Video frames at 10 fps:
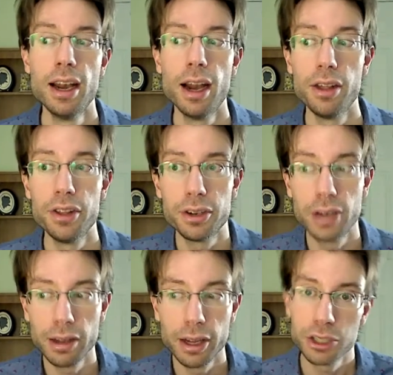and then
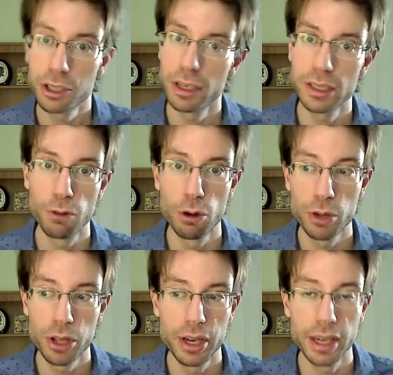allow that to transform to
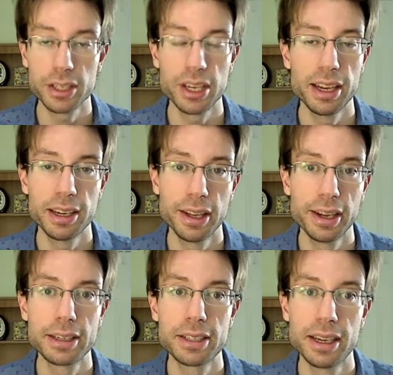the next hand and the
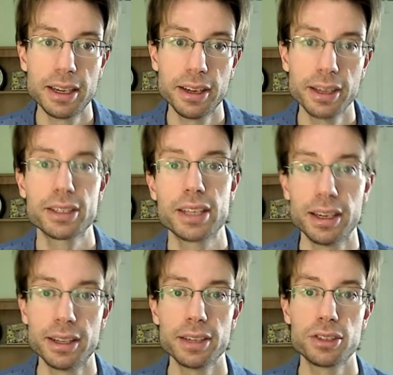next hand and the next hand.
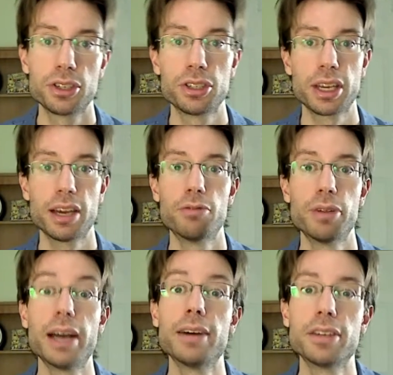And that's just how
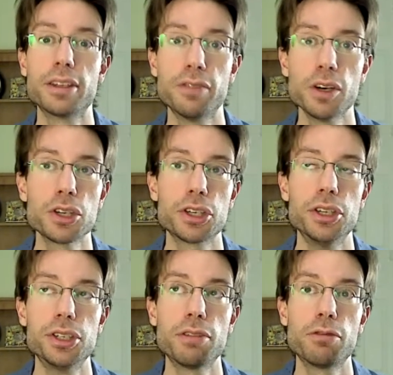reality
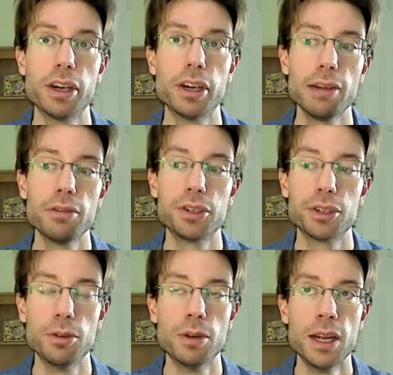functions if we allow it
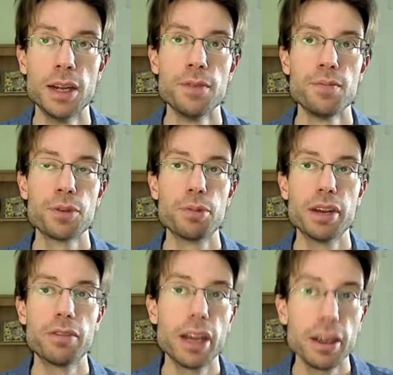to. We
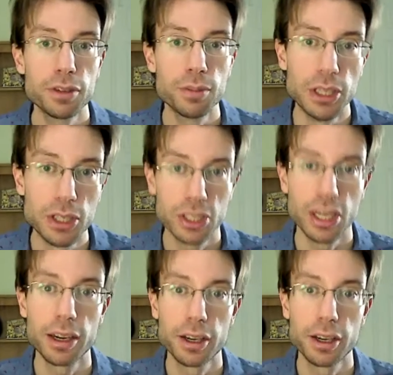never have to be stuck.